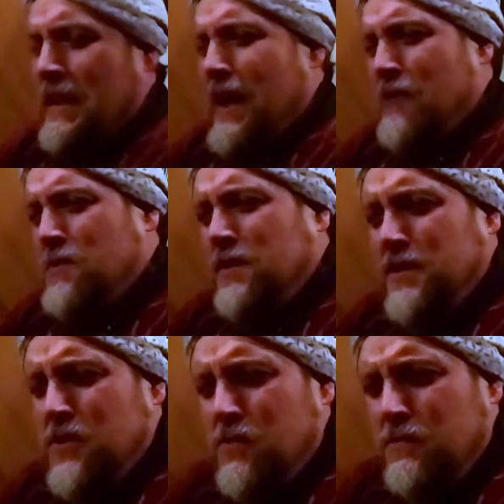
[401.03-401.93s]
really
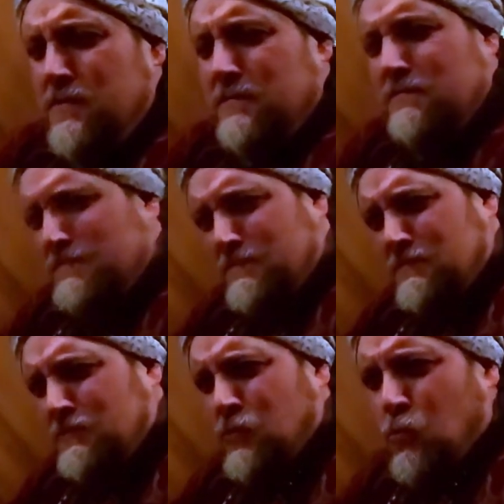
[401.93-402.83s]
don't
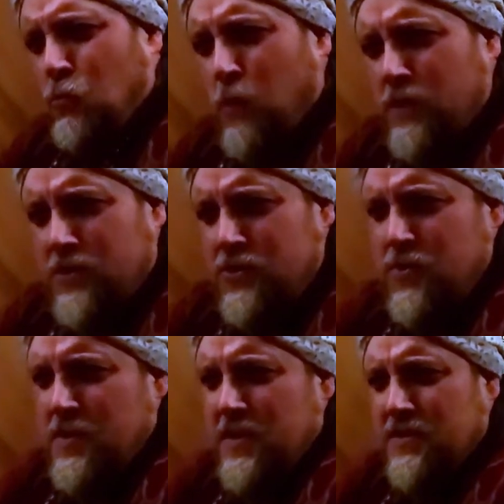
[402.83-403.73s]
want to do
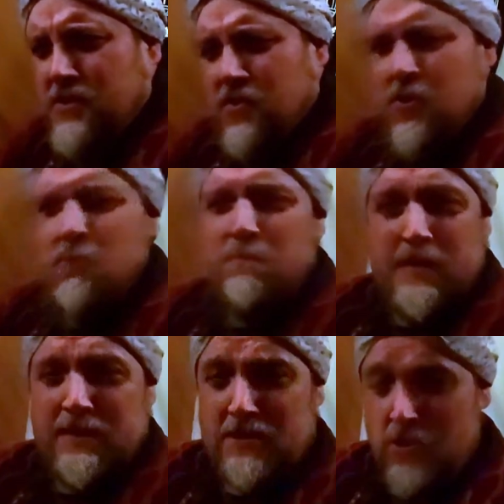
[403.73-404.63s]
anything to you,
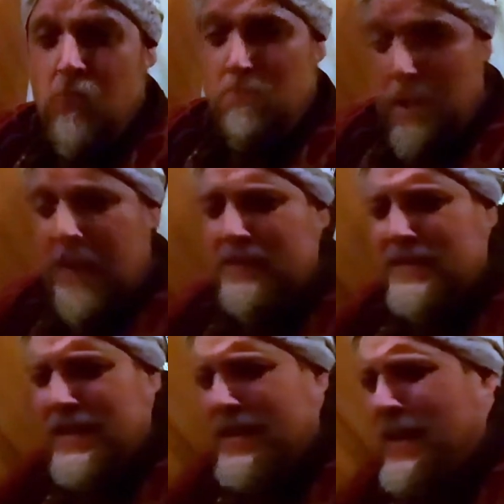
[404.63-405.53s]
but you
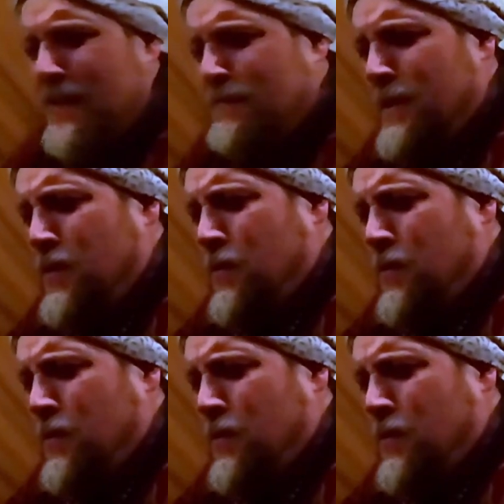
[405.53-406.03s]
must get out of my